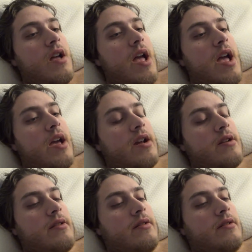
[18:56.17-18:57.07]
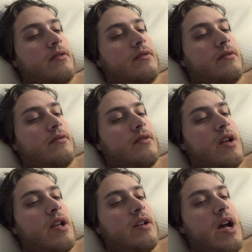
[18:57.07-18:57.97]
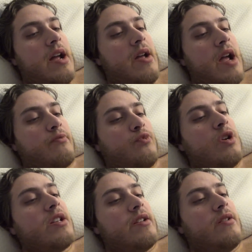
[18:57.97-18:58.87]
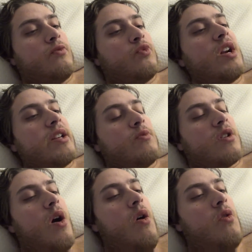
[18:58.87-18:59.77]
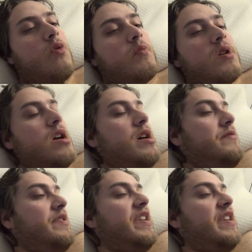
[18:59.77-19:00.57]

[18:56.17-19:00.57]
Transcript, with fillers: And and I, I really, really would hope that